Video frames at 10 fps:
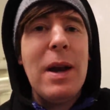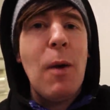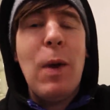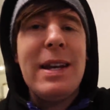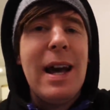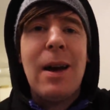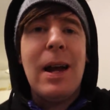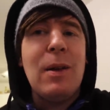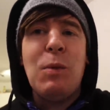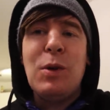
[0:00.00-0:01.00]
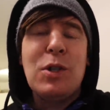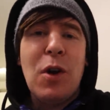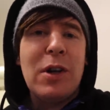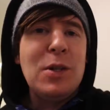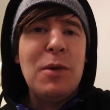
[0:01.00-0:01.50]
I went down, and we were
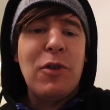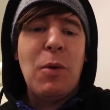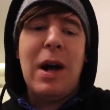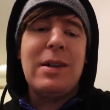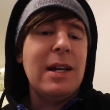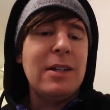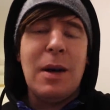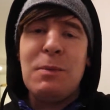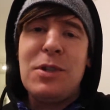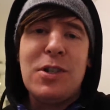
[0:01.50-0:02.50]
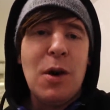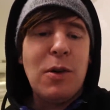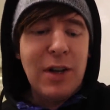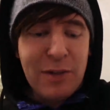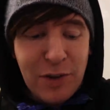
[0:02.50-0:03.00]
talking to him for a while. I was like, I'm so
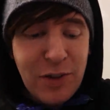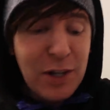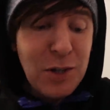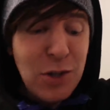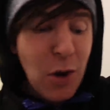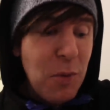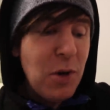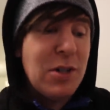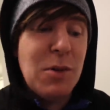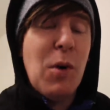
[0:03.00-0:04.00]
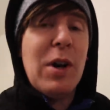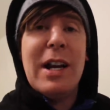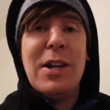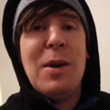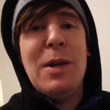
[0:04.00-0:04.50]
thankful, thank you so much, dude, what can I do?